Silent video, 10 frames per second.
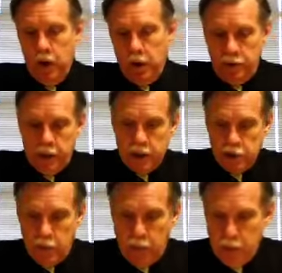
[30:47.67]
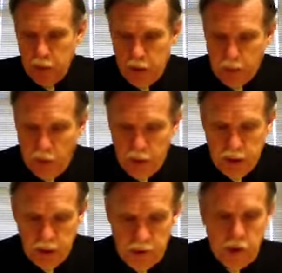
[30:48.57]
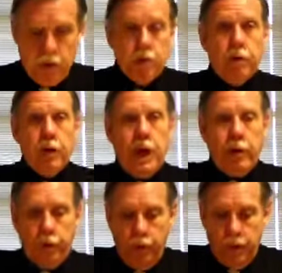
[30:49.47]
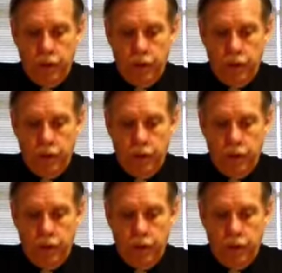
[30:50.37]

Texas Republican Party continued to flounder,